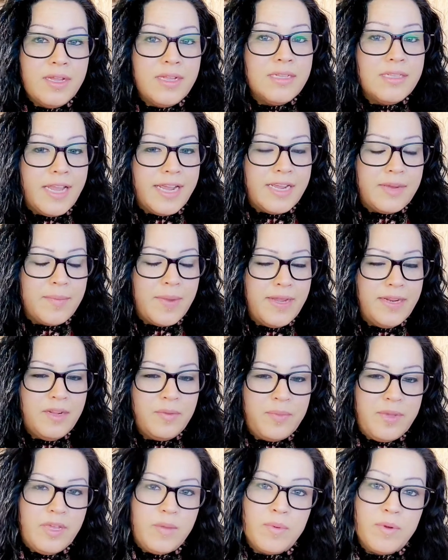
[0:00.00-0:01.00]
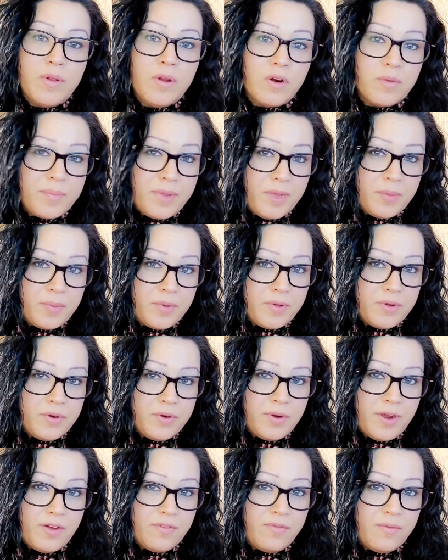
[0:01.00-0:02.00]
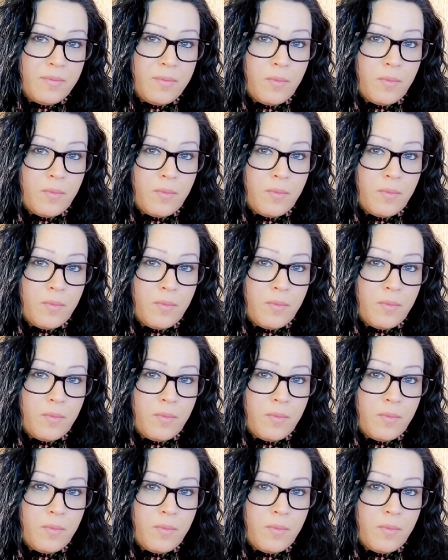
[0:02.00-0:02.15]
like-minded people or people who have